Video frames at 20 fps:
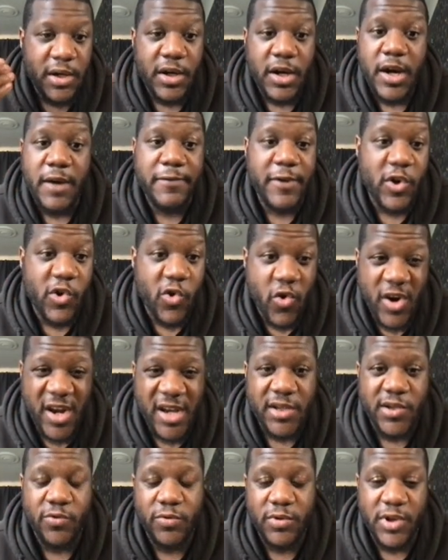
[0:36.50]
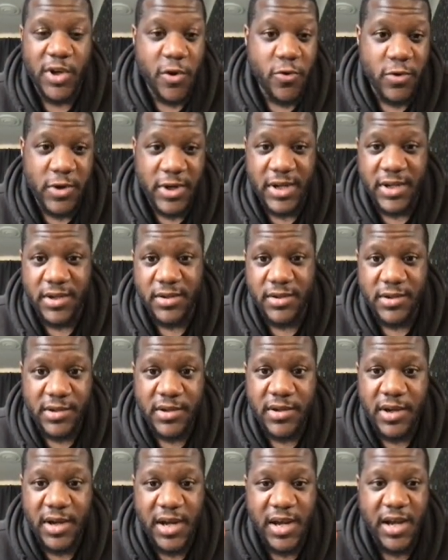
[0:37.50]
other coins or tokens,
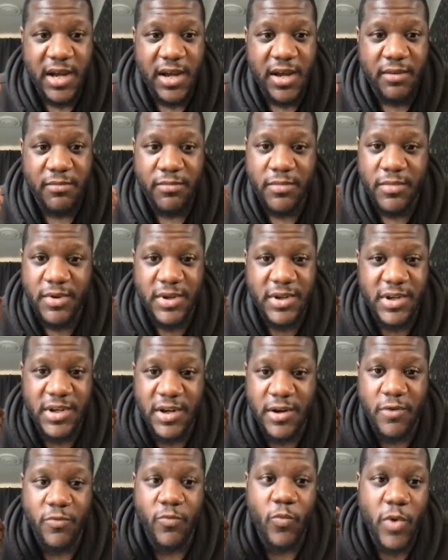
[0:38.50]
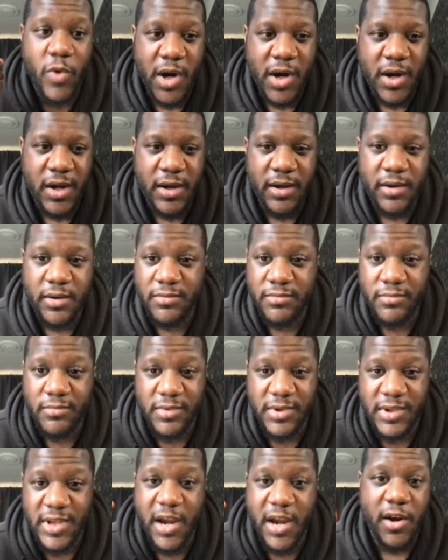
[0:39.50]
um, you know, while
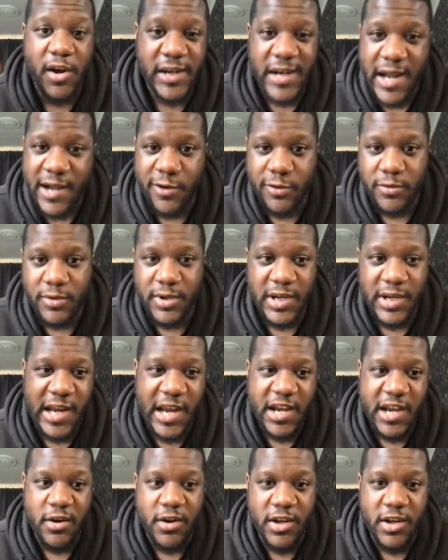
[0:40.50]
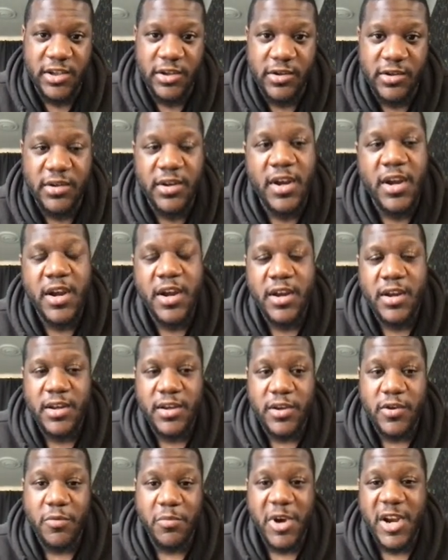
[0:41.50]
they are down, okay, guys? Because
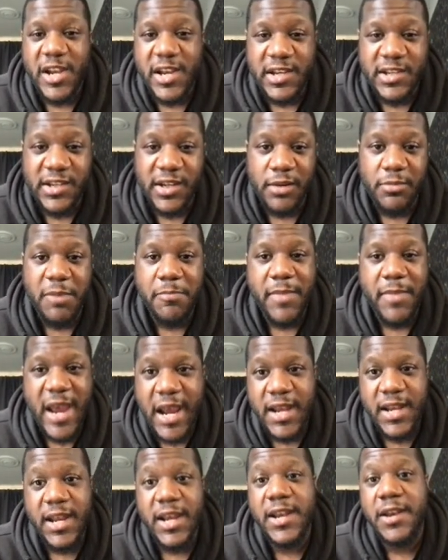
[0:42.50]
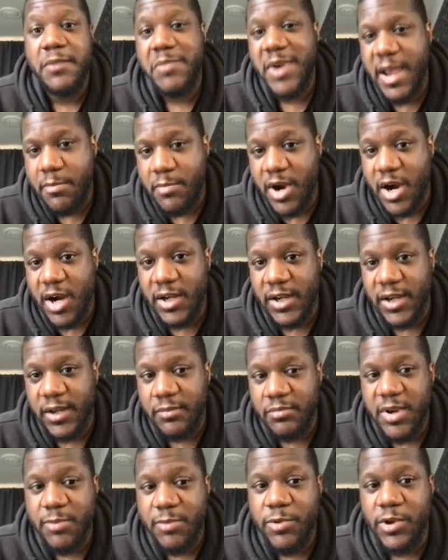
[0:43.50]
your money is going to be made in the bear market.
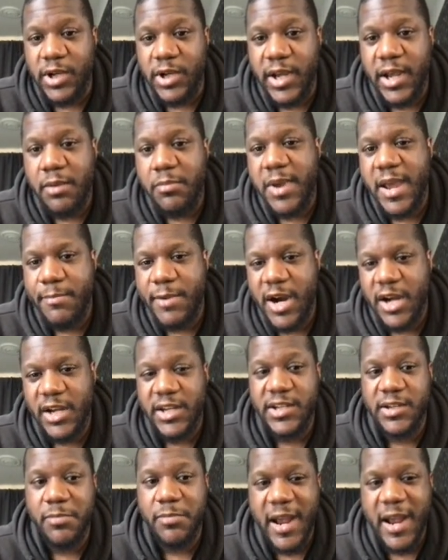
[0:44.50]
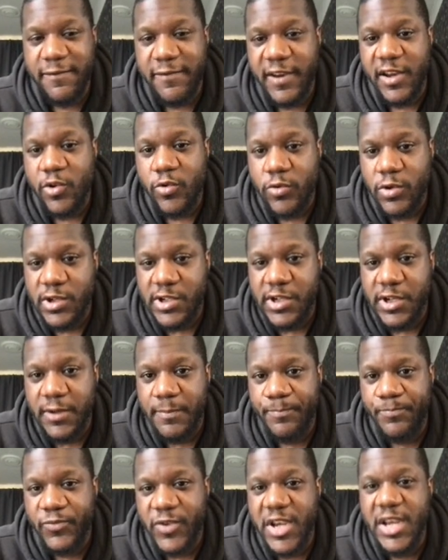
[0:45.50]
People look at a bear market as a bad thing all the
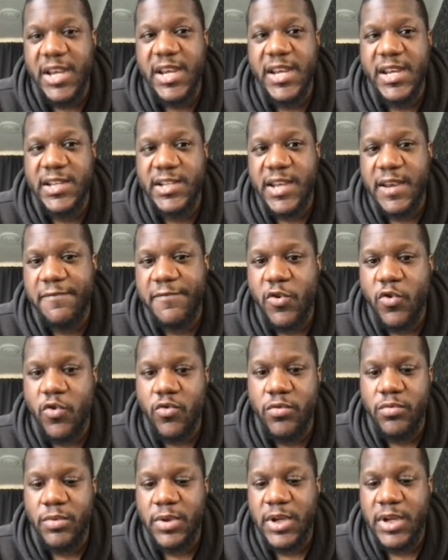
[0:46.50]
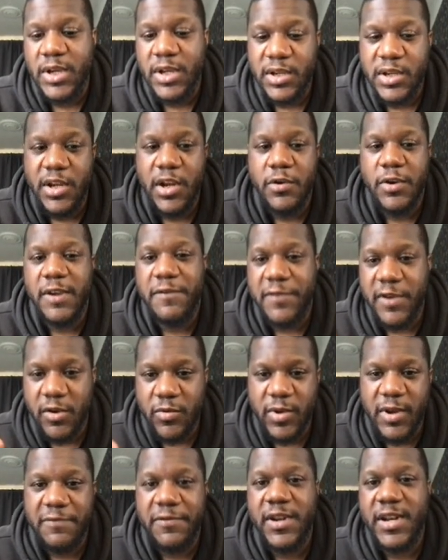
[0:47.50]
time. It is if you're, you know, if you
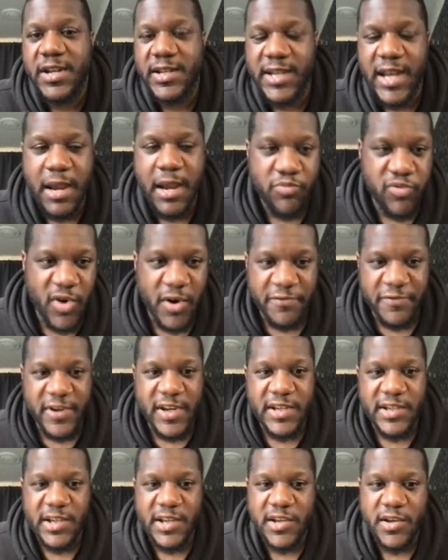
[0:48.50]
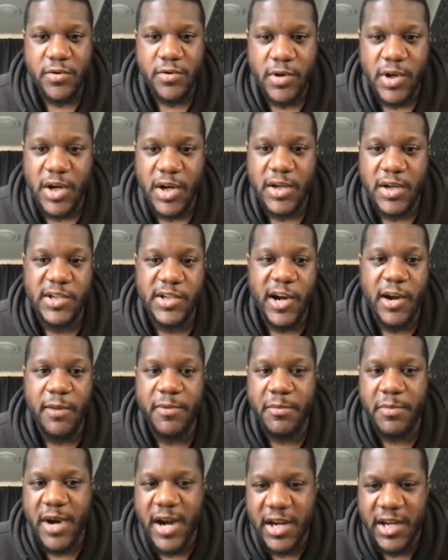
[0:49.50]
if you didn't take profits and you kind of time the
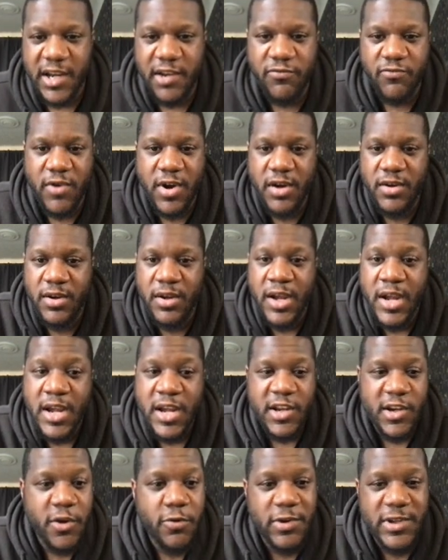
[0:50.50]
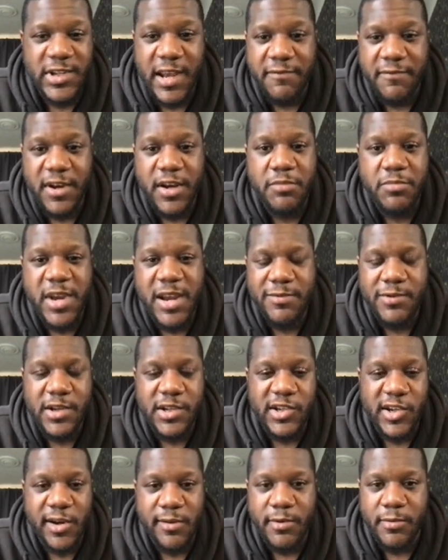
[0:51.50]
market wrong. No one's ever going to be able to
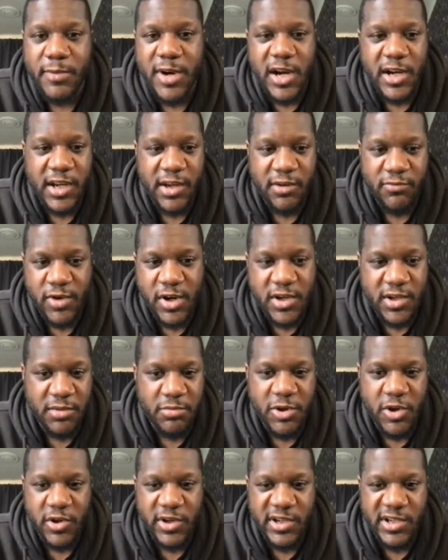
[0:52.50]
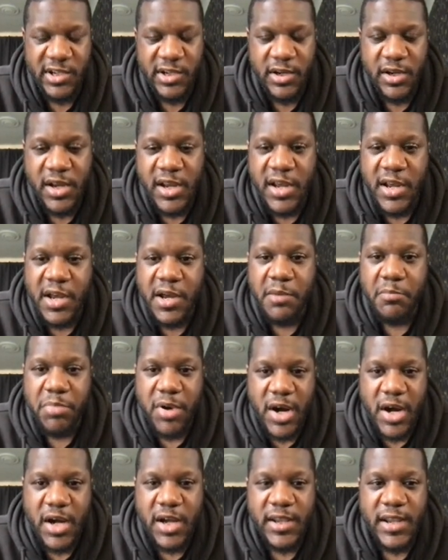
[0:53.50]
time the market right, to be honest.
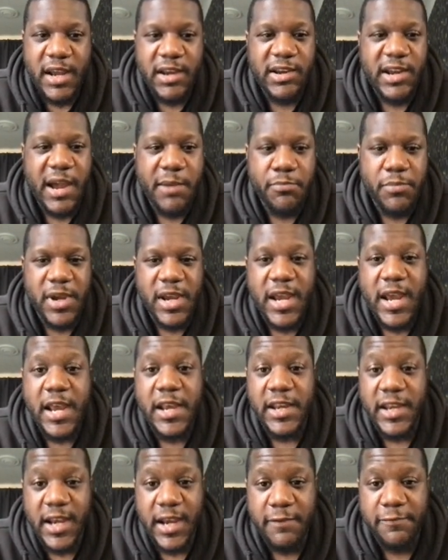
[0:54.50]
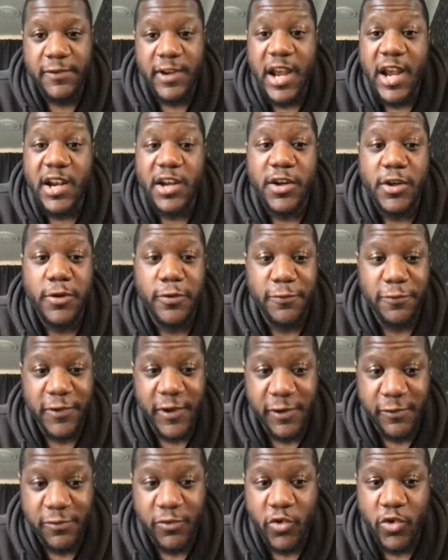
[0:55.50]
But they can be a gift and a good
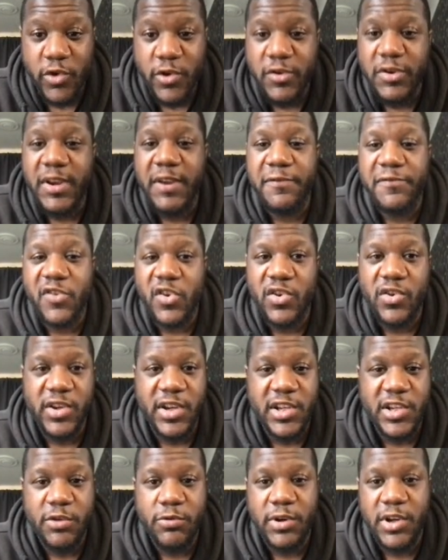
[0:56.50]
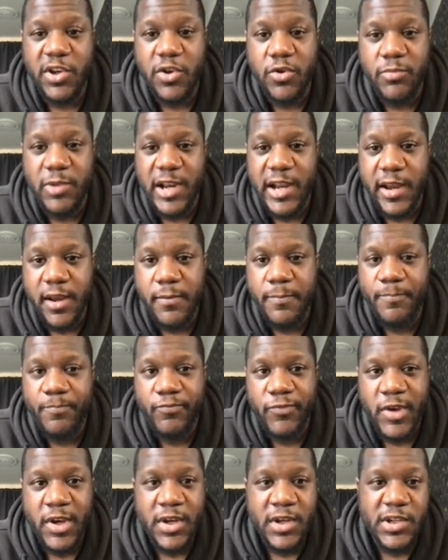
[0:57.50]
thing for you if you're looking to accumulate.
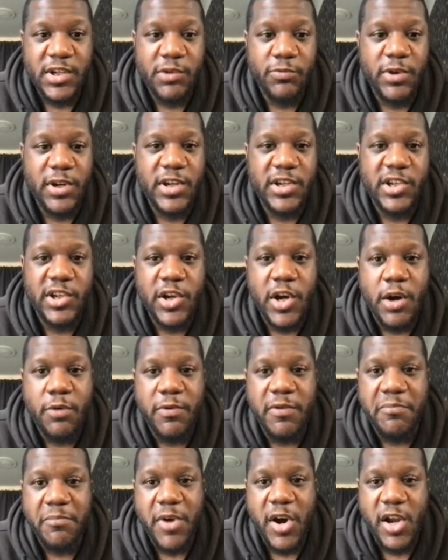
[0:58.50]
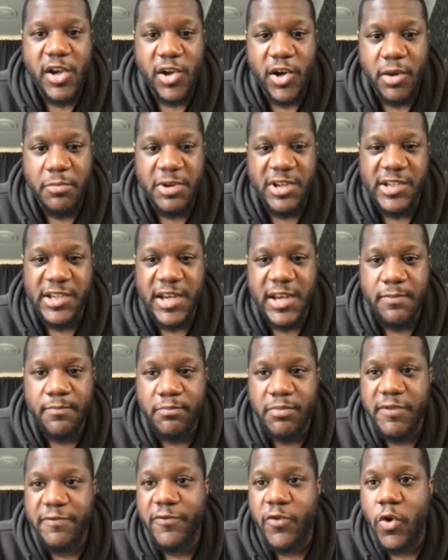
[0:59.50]
So we're going to start with my diamond team.
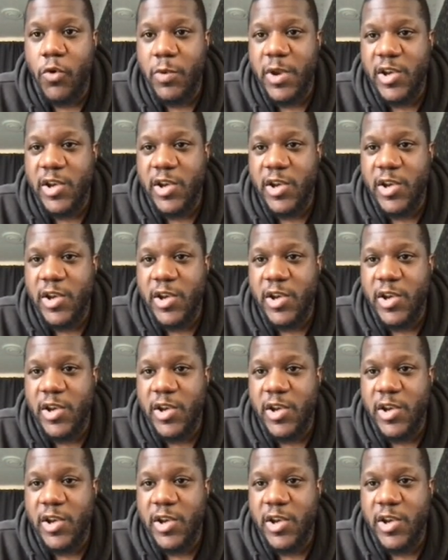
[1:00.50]
Before we